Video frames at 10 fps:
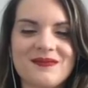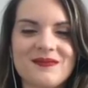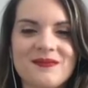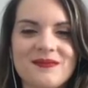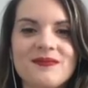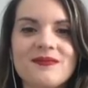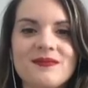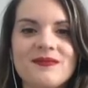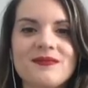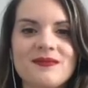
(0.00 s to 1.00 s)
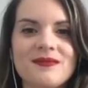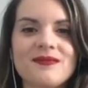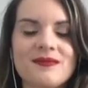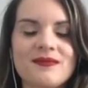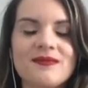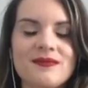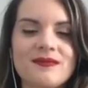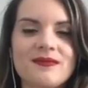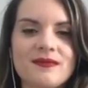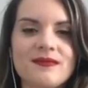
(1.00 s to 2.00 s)

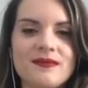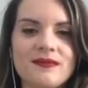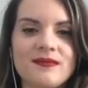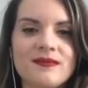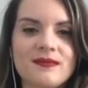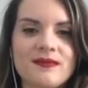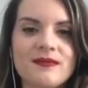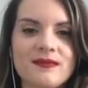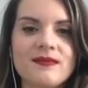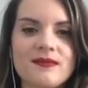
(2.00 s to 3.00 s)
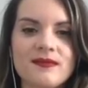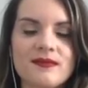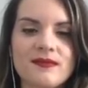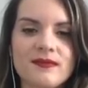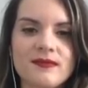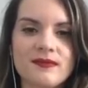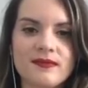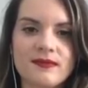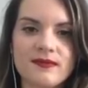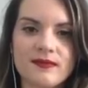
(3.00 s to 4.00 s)

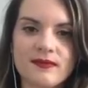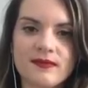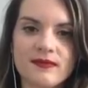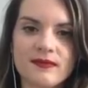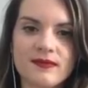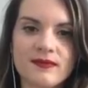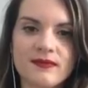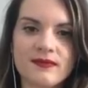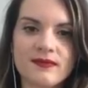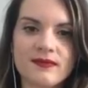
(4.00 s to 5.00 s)
(not speaking)